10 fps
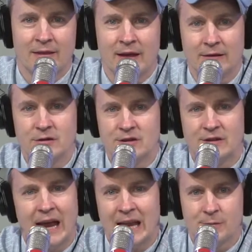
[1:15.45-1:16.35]
that
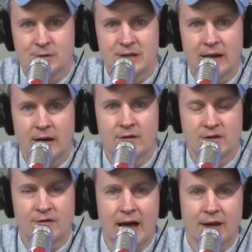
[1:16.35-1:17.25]
loses 80% of
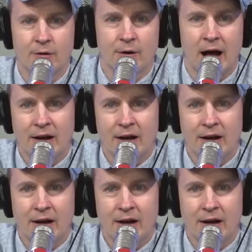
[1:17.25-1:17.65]
its value,